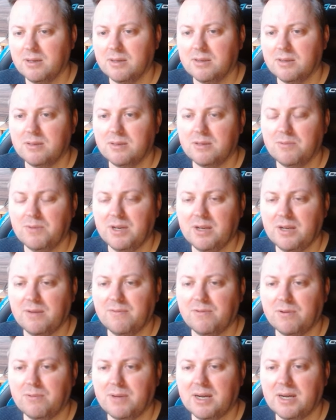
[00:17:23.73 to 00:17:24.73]
It's winning
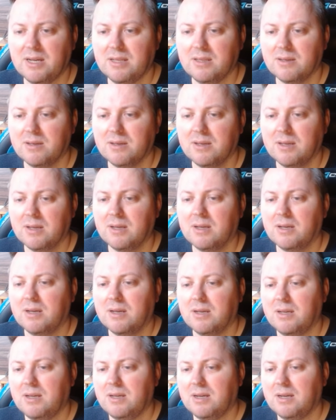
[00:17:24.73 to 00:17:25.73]
for white.
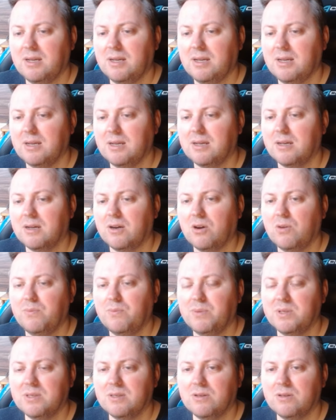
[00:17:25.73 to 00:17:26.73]
Yeah, he
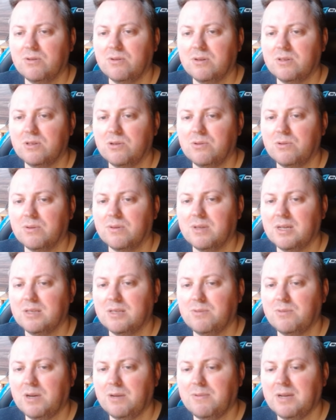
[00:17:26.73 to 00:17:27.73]
opens the rook, so
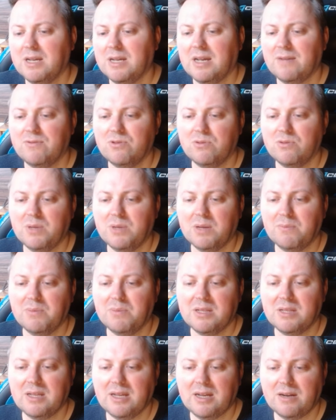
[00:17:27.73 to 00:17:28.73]
that's why we have to be a
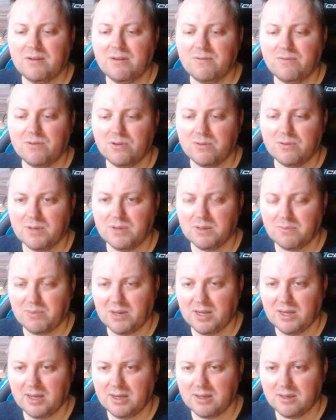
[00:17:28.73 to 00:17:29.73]
bit careful when
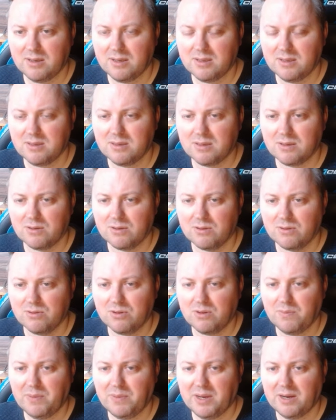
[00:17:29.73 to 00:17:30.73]
playing against
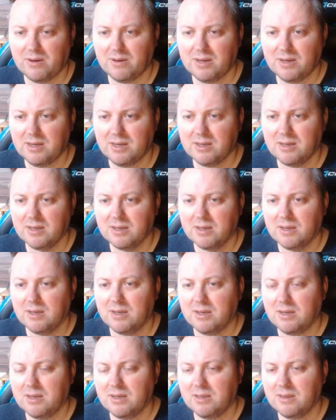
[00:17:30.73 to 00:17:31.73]
rook pair, yeah,
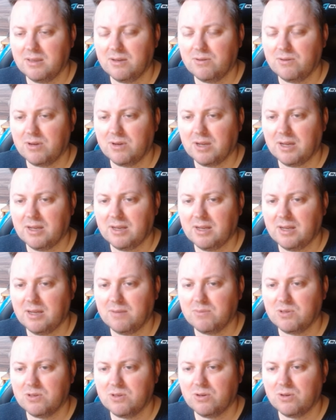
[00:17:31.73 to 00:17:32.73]
in the rook
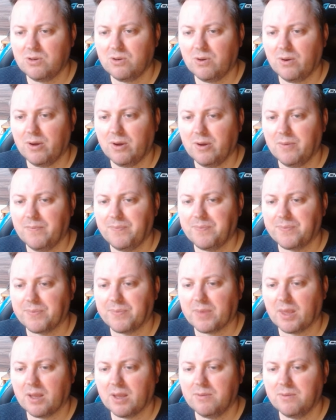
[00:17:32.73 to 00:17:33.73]
endgame. So
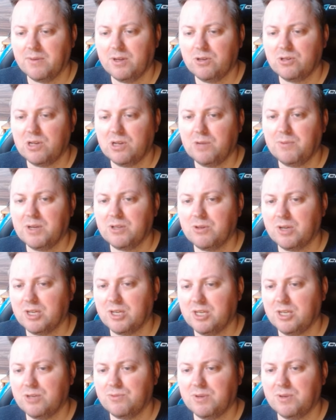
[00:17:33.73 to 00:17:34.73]
we usually want to
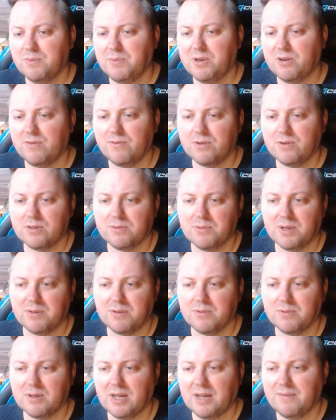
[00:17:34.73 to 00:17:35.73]
exchange one pair of rooks when
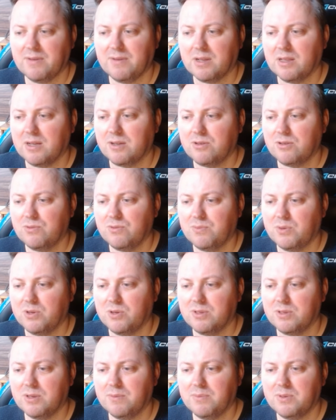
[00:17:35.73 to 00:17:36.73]
having like two
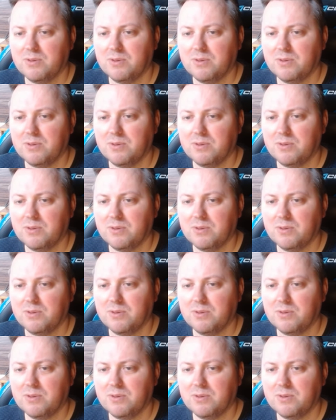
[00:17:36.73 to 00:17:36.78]
pawns up.